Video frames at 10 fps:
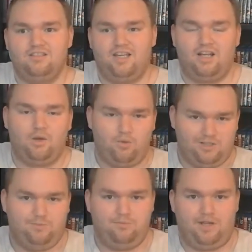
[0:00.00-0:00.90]
than I
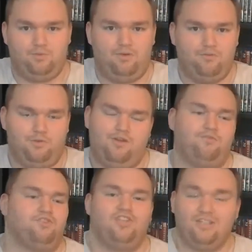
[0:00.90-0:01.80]
was by the one from the
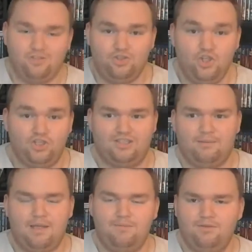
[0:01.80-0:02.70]
Reverend. So that's good.
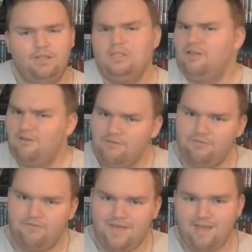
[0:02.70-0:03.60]
That made me
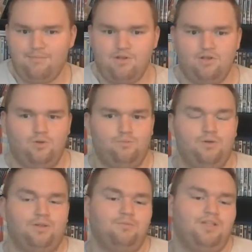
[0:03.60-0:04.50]
fear Baloo.
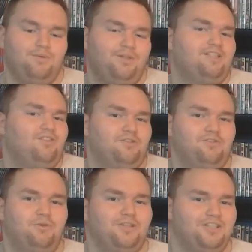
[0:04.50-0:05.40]
But then when he starts
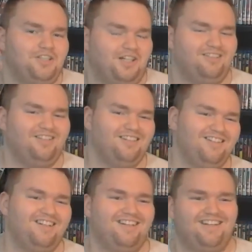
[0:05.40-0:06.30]
talking, you're kind of like,
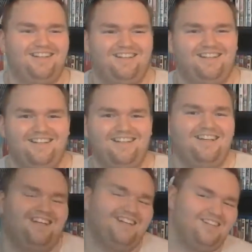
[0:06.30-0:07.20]

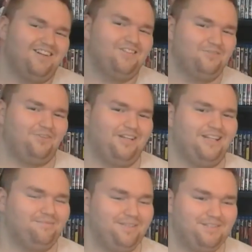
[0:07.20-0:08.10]
no, you're
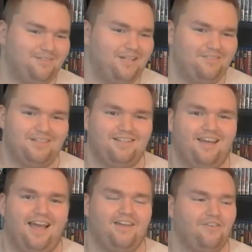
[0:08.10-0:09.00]
funny. Please don't ever
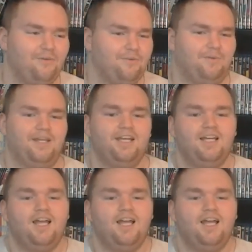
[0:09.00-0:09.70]
get angry with me.